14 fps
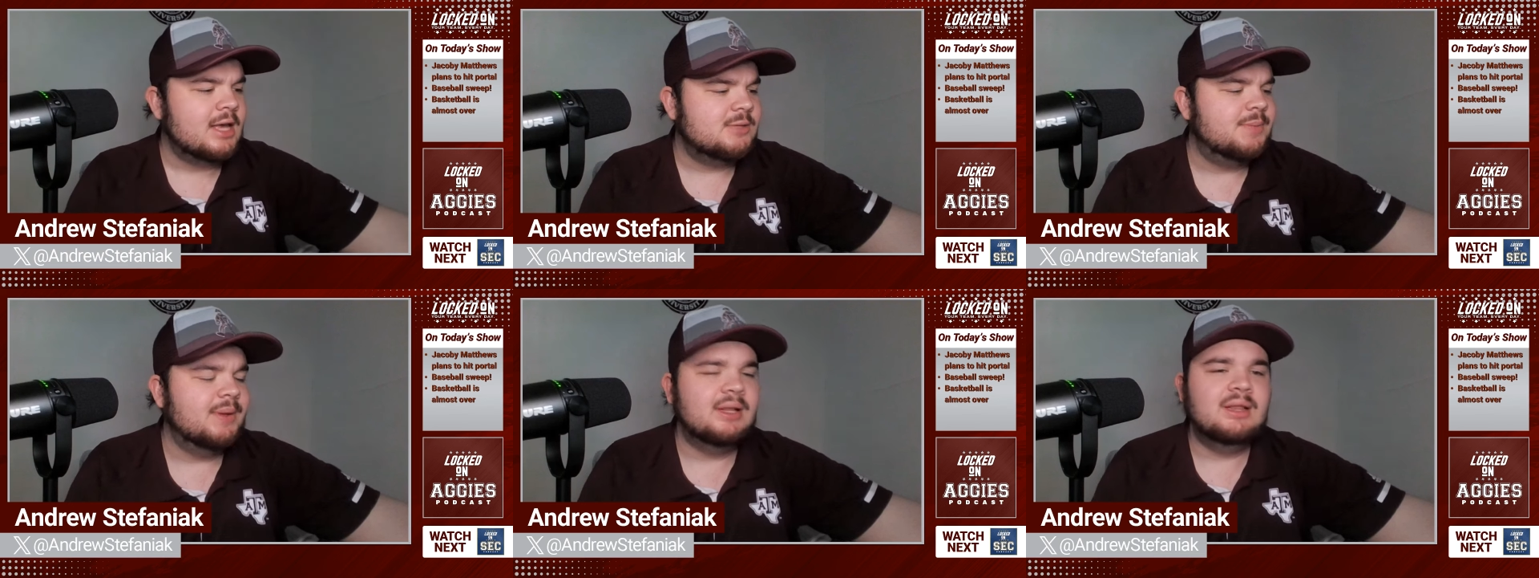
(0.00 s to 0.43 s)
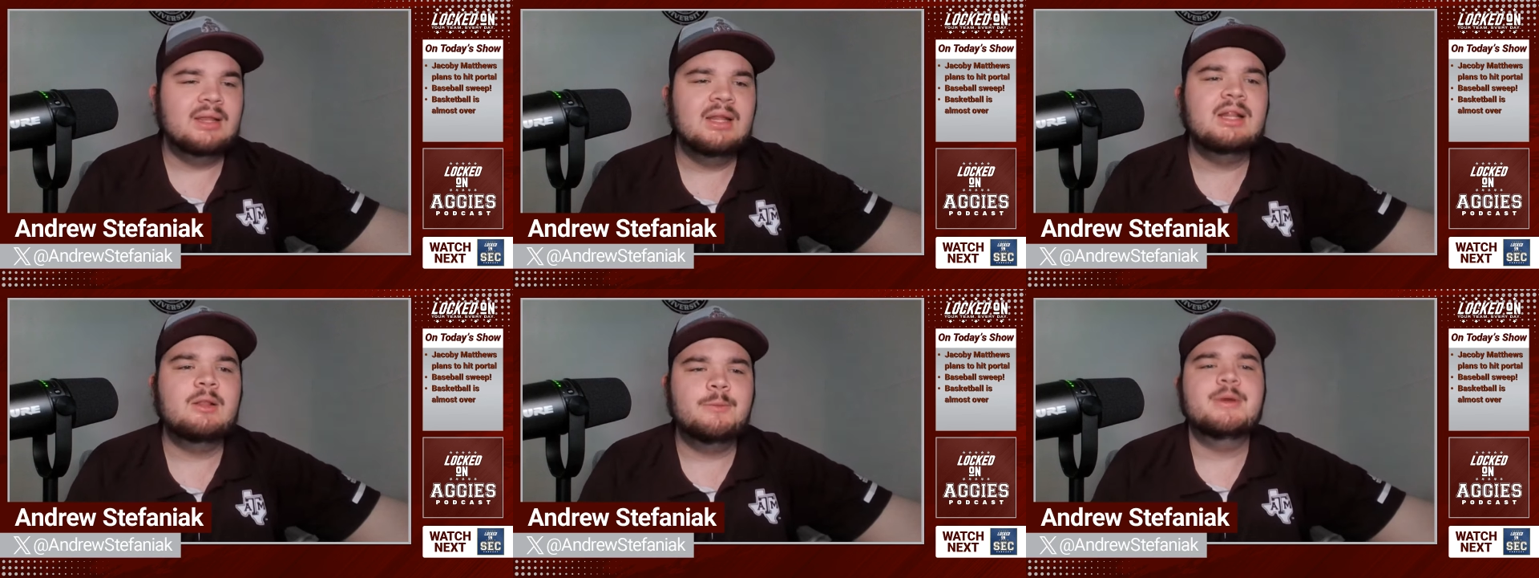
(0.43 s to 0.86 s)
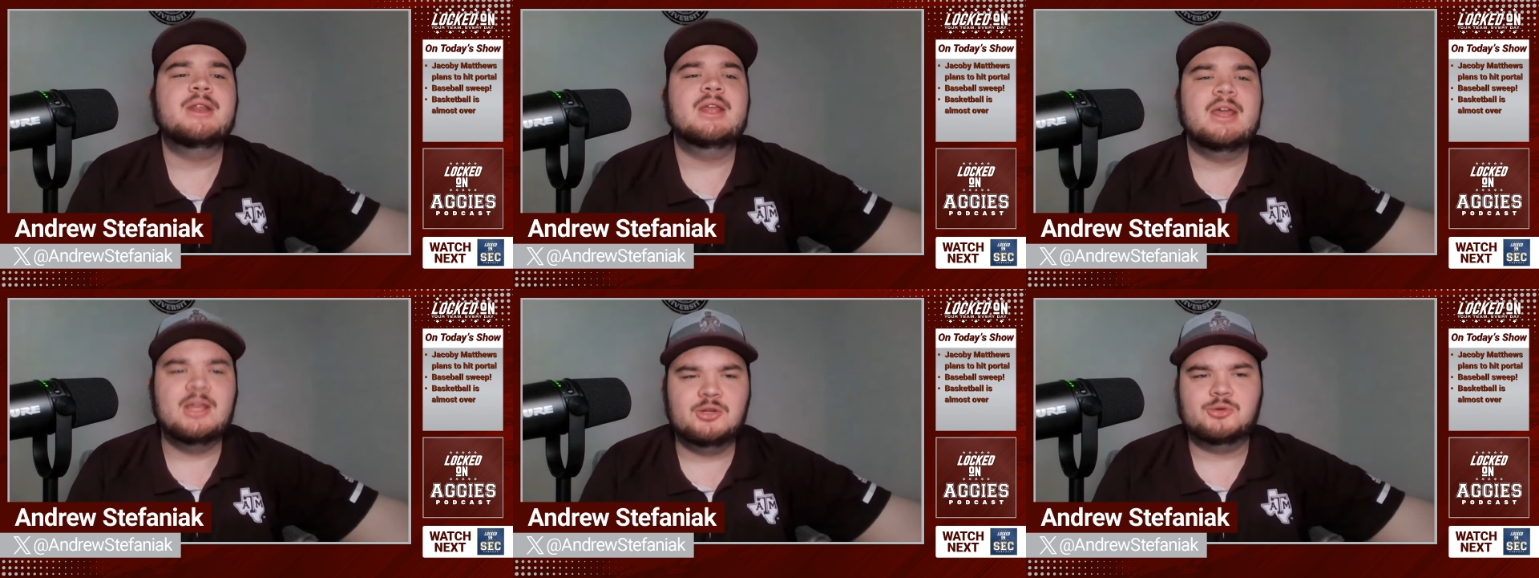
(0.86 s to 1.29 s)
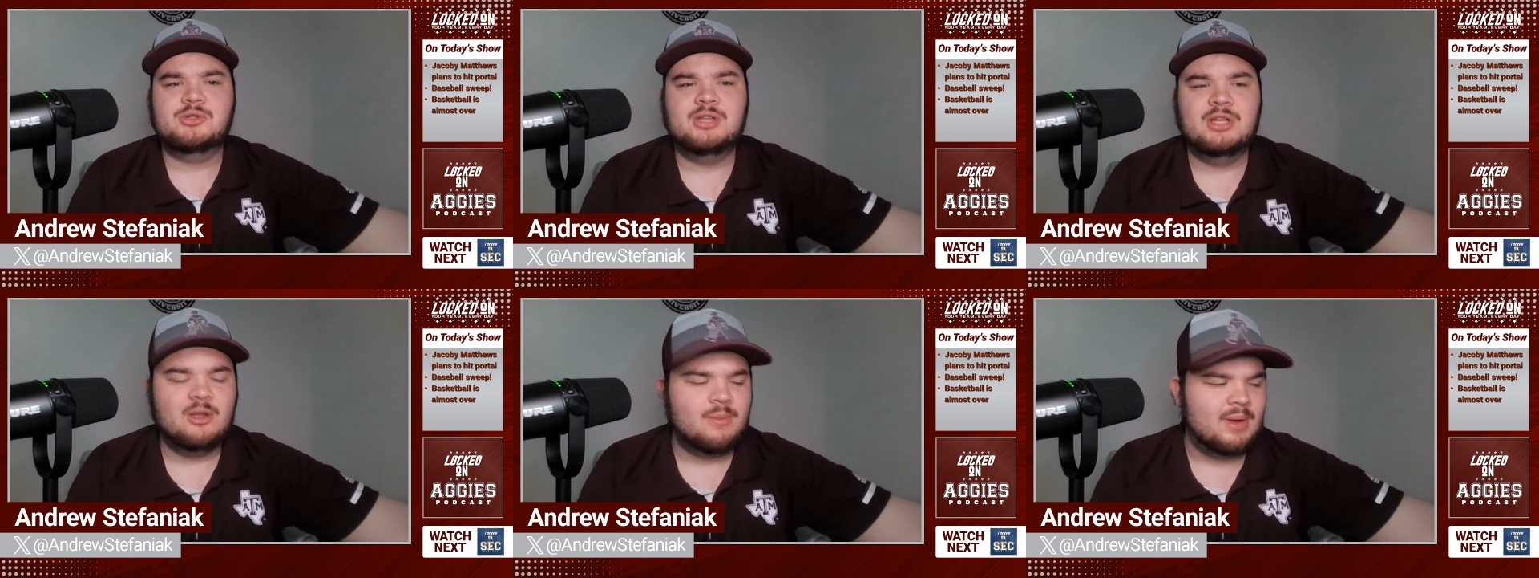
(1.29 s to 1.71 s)
has been a little bit
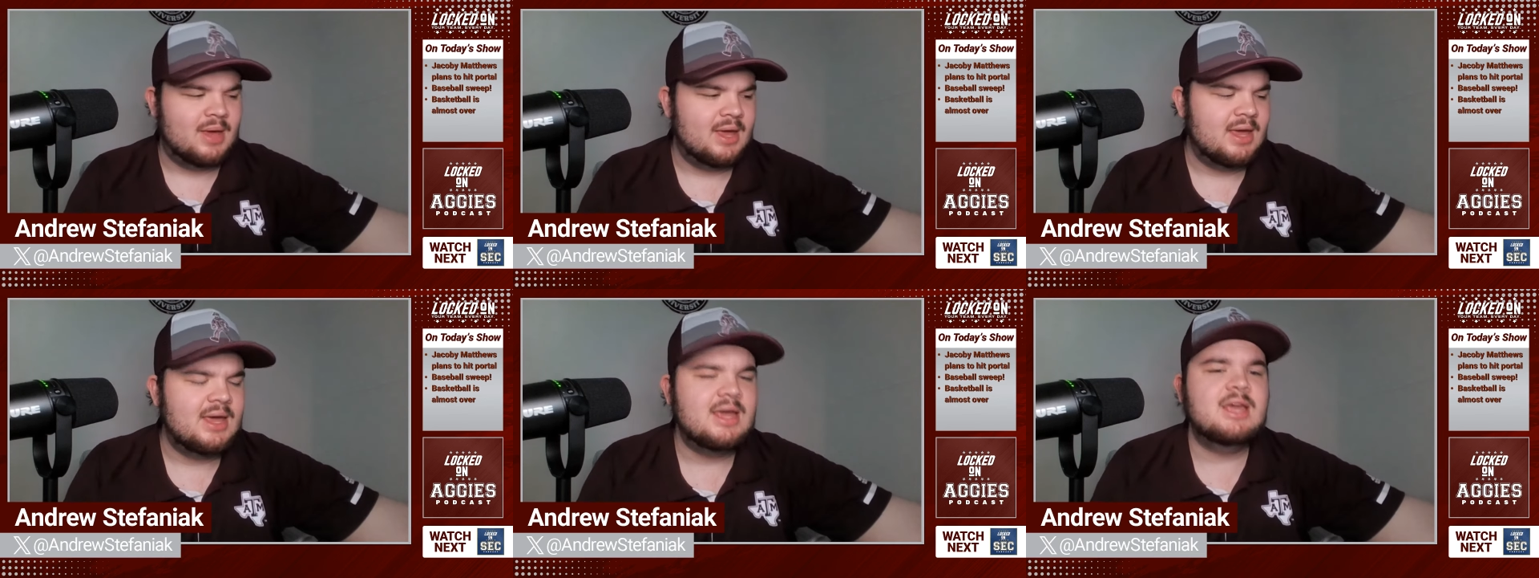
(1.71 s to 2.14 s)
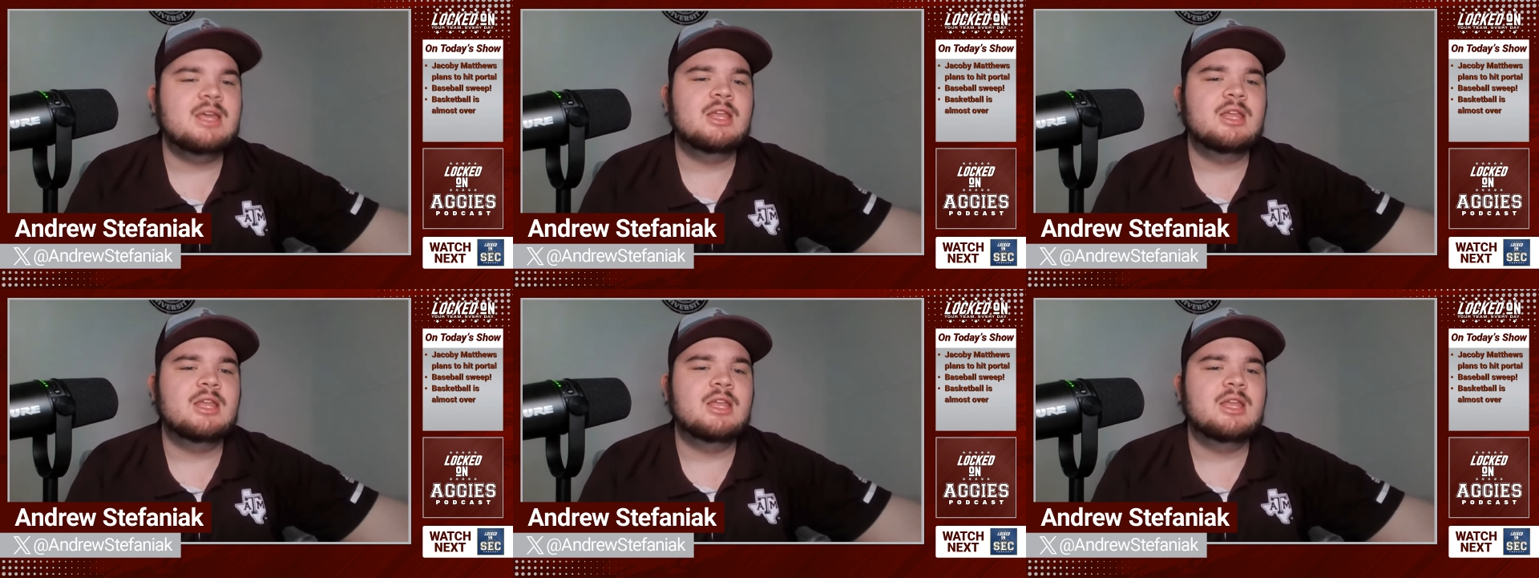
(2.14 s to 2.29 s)
interesting to me,